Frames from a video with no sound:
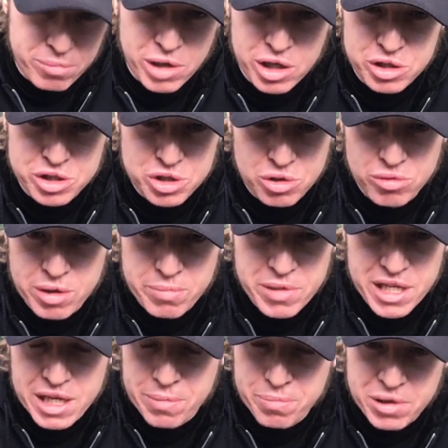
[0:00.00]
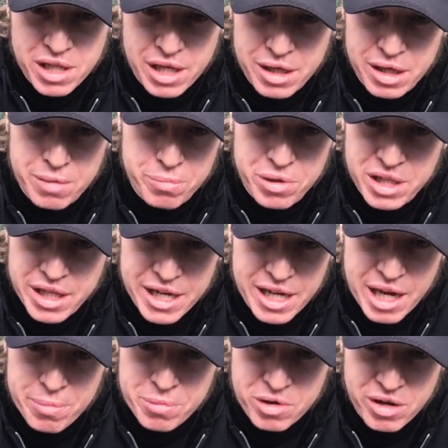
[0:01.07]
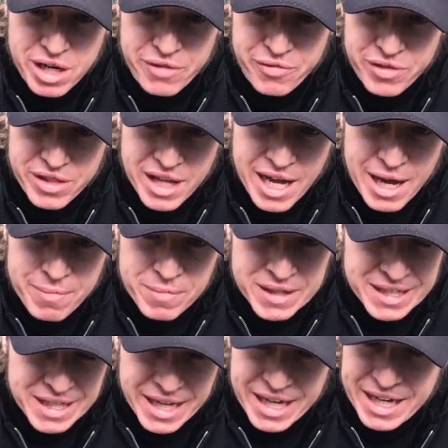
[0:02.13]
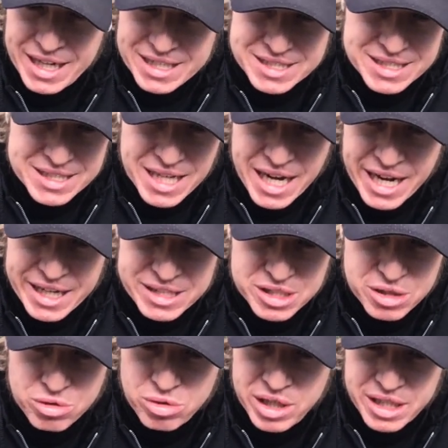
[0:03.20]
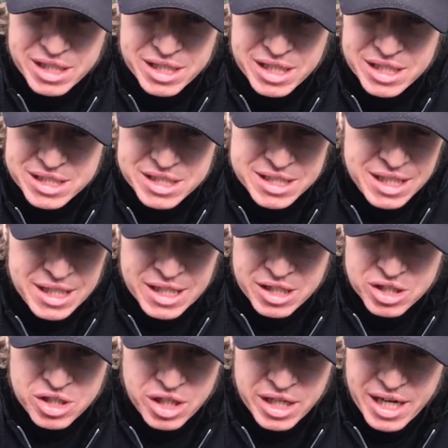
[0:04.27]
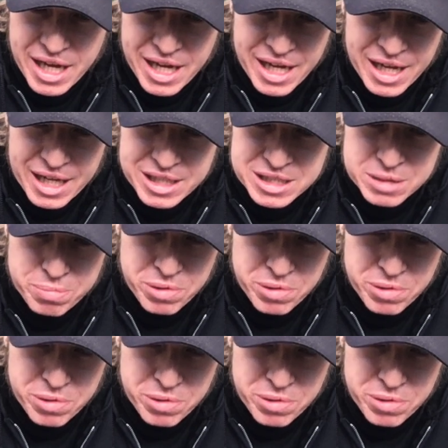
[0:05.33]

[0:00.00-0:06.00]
Marshall would be a plug-and-play upgrade for them. Has size, quickness, good hands,